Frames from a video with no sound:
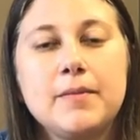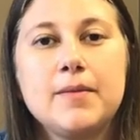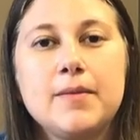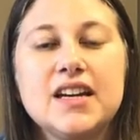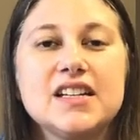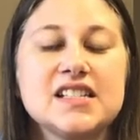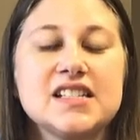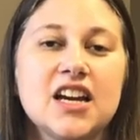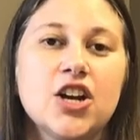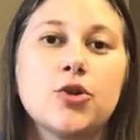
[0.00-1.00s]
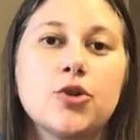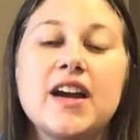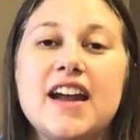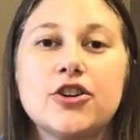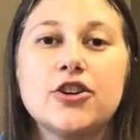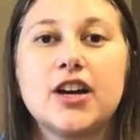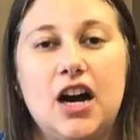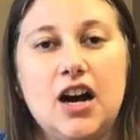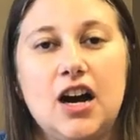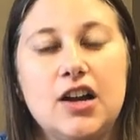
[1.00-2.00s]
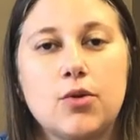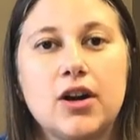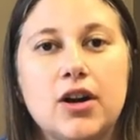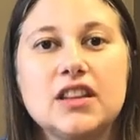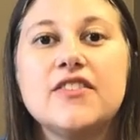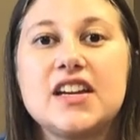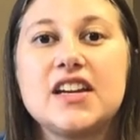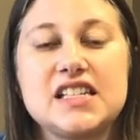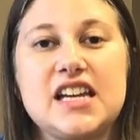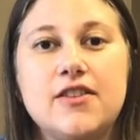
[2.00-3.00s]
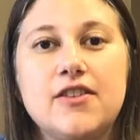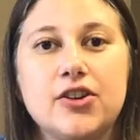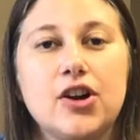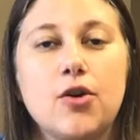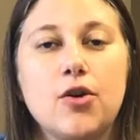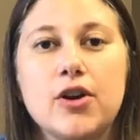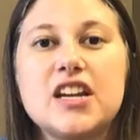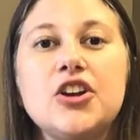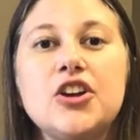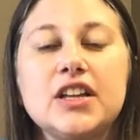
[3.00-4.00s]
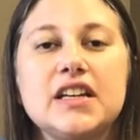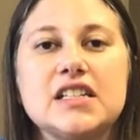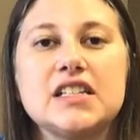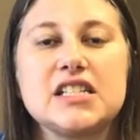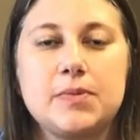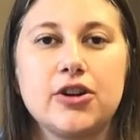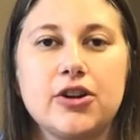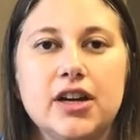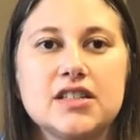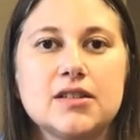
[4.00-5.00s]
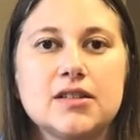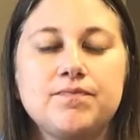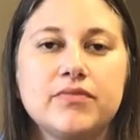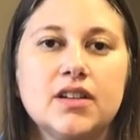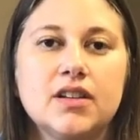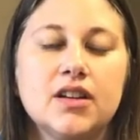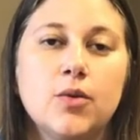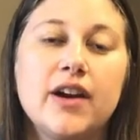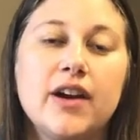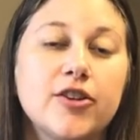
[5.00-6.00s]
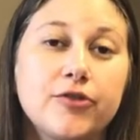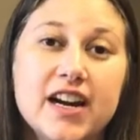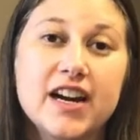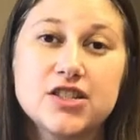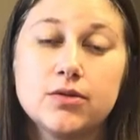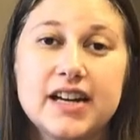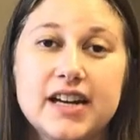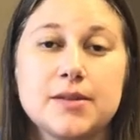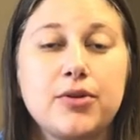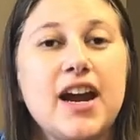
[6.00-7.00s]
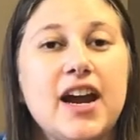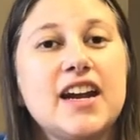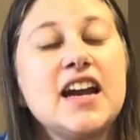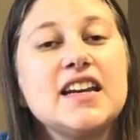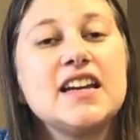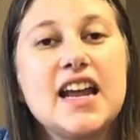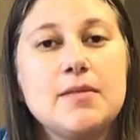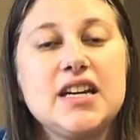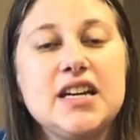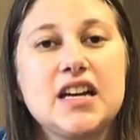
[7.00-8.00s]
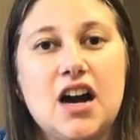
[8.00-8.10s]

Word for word: Maybe it's creator God or living savior or healing spirit. Whatever phrase you like to pray, naming